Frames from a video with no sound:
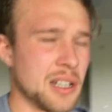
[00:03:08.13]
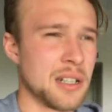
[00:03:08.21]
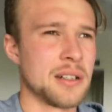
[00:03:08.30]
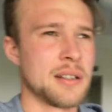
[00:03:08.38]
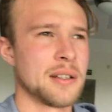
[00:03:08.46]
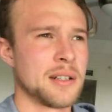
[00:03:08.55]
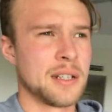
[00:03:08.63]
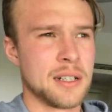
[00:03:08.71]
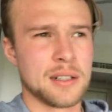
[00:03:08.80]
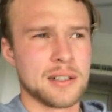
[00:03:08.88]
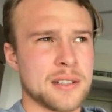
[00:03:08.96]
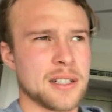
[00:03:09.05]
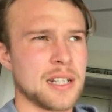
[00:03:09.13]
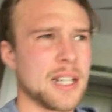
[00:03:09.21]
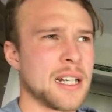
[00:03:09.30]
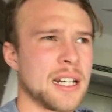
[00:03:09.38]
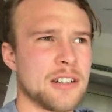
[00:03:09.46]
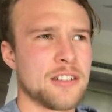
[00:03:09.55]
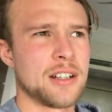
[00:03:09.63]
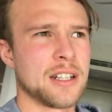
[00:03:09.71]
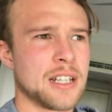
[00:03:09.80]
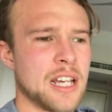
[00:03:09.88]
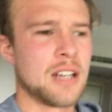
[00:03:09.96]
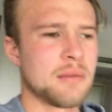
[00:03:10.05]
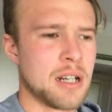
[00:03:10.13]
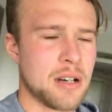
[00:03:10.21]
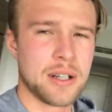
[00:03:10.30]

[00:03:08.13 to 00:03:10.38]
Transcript: and just gonna head out to the game now.